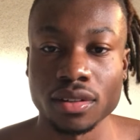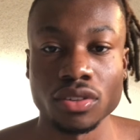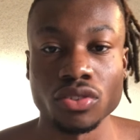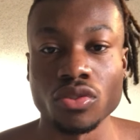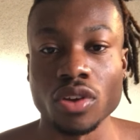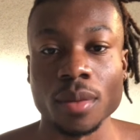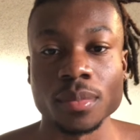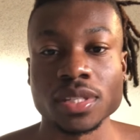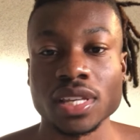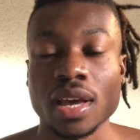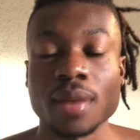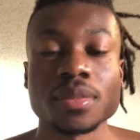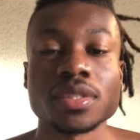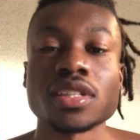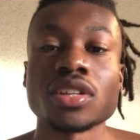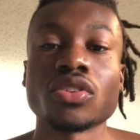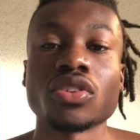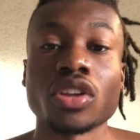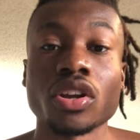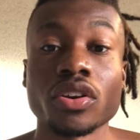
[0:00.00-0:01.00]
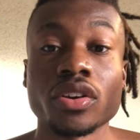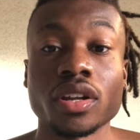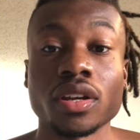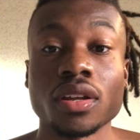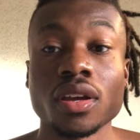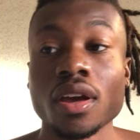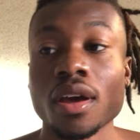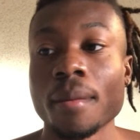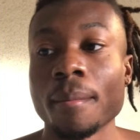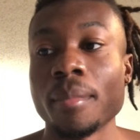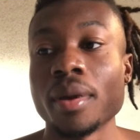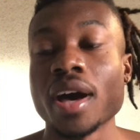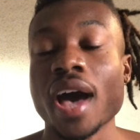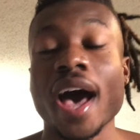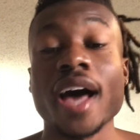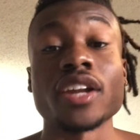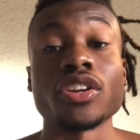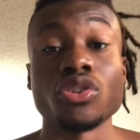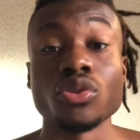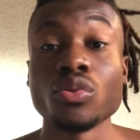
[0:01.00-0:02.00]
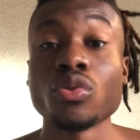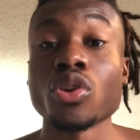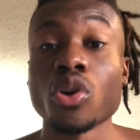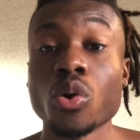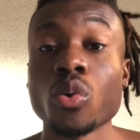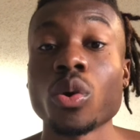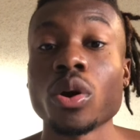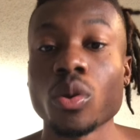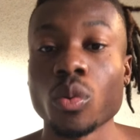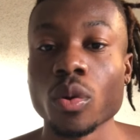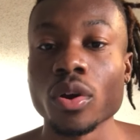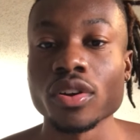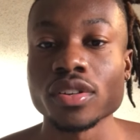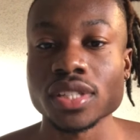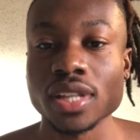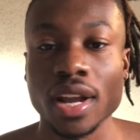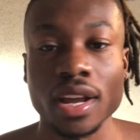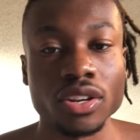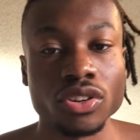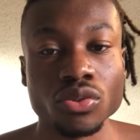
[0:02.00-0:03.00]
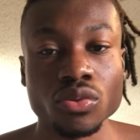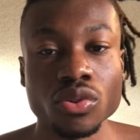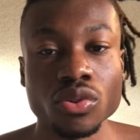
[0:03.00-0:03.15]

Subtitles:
You know what I'm saying? I'm still learning, but I do know what works, and I do